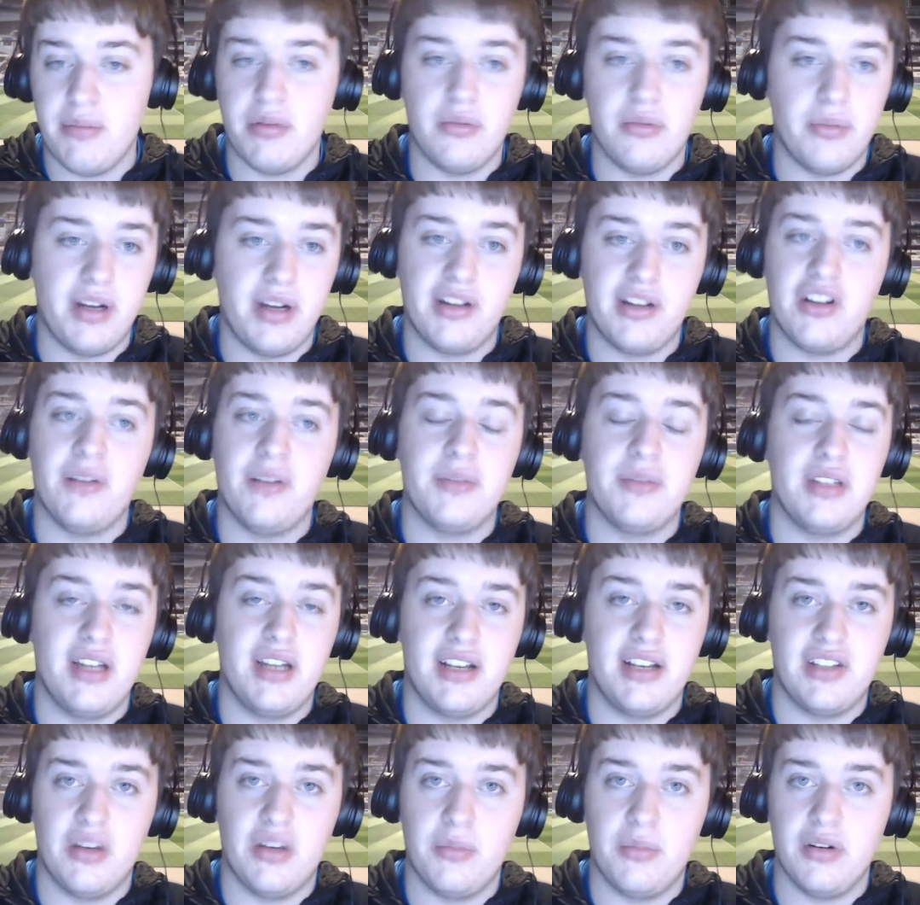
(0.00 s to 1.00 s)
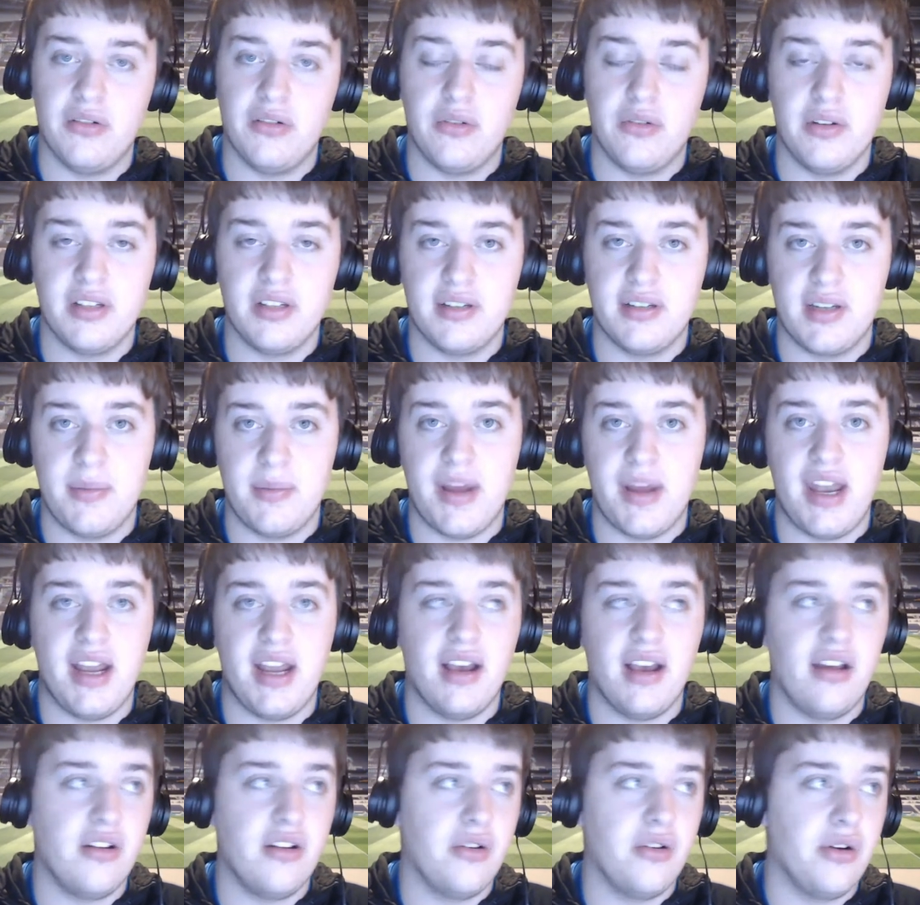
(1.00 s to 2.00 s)
But when it comes to next summer, of course,
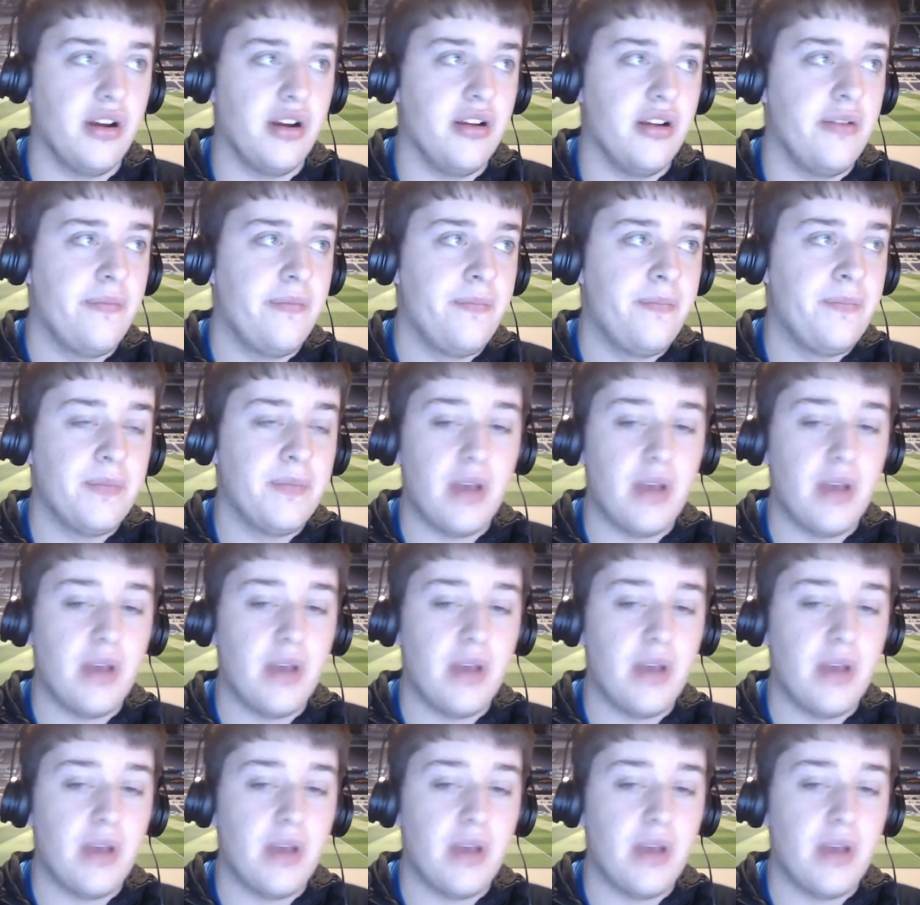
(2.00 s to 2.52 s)
depending on our